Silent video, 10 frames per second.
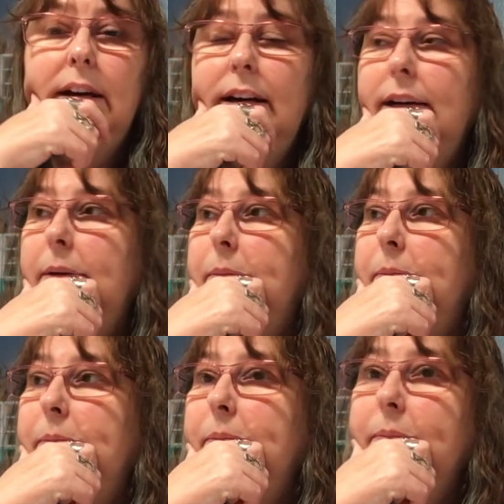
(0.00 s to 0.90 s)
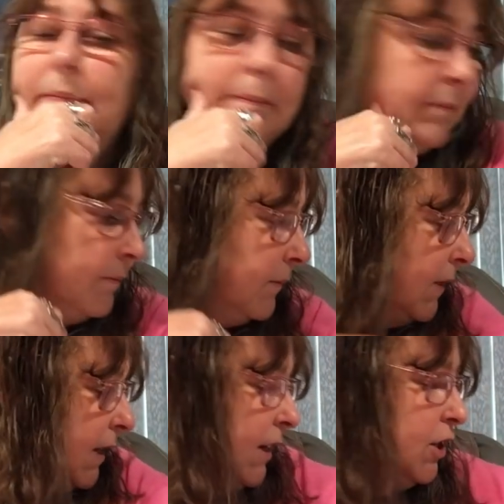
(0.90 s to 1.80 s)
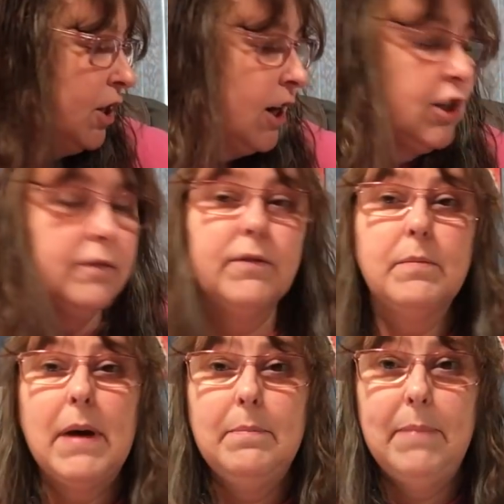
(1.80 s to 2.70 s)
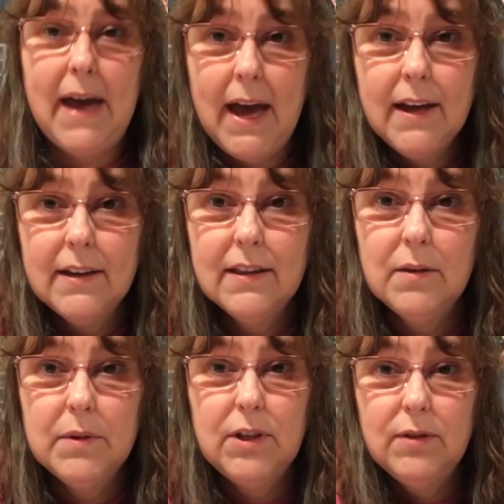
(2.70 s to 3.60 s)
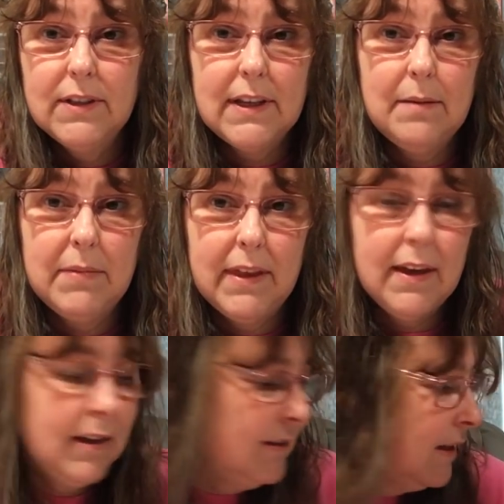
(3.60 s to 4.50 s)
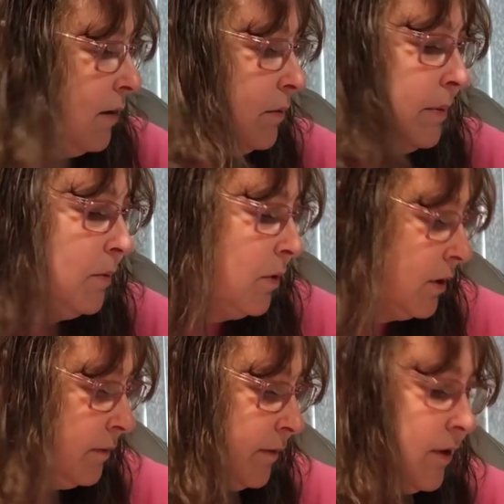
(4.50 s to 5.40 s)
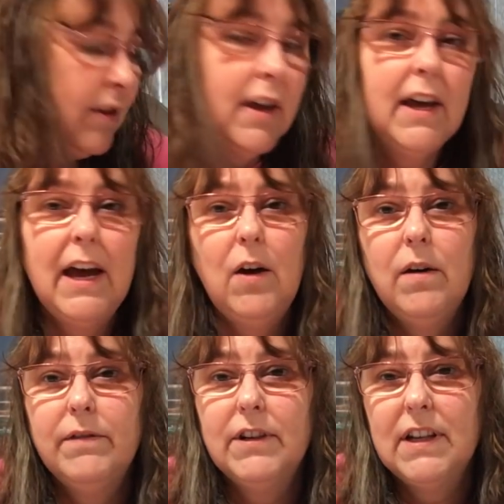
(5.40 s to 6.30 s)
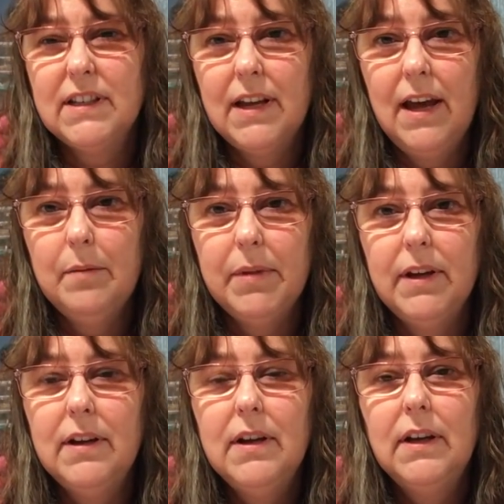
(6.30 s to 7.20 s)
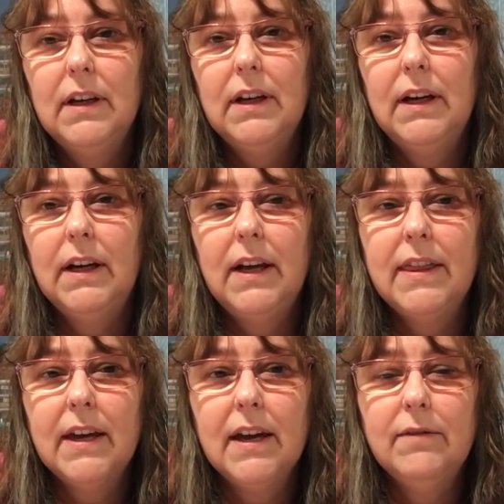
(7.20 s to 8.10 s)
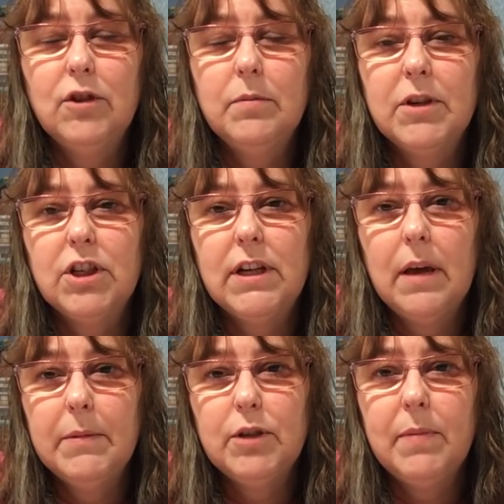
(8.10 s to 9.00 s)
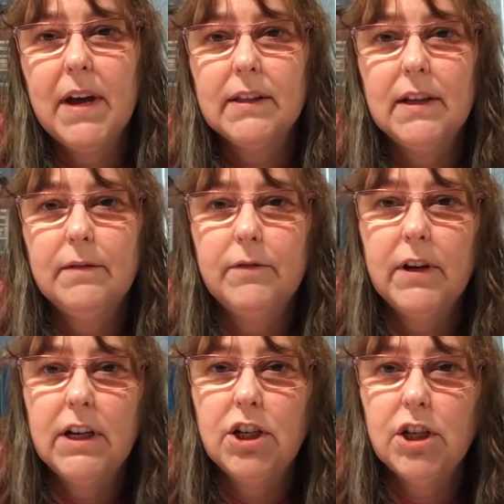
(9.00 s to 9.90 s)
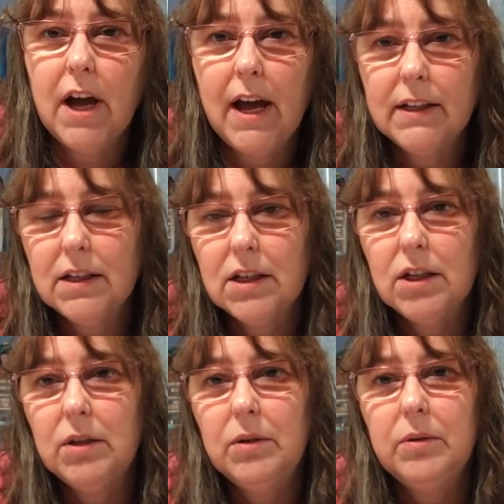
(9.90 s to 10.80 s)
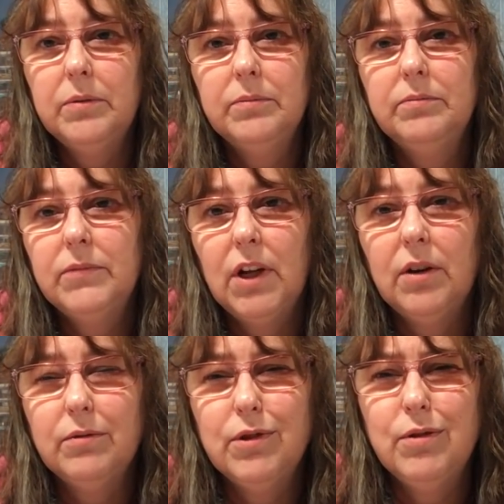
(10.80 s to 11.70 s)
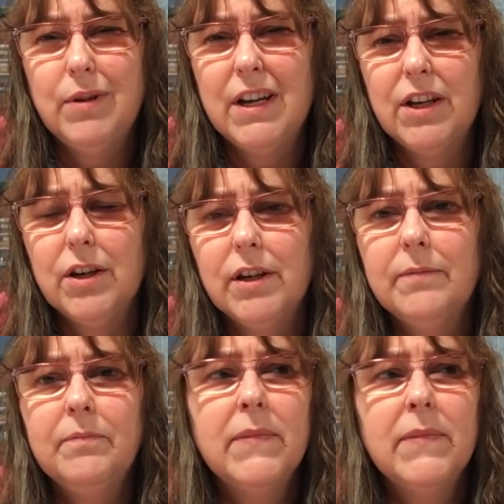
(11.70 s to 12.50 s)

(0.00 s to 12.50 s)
a um, an injection for my back that would do the same thing, that would be wonderful. However, it doesn't happen. Uh, I think I have too much damage back there for any shots to, you know, do any good.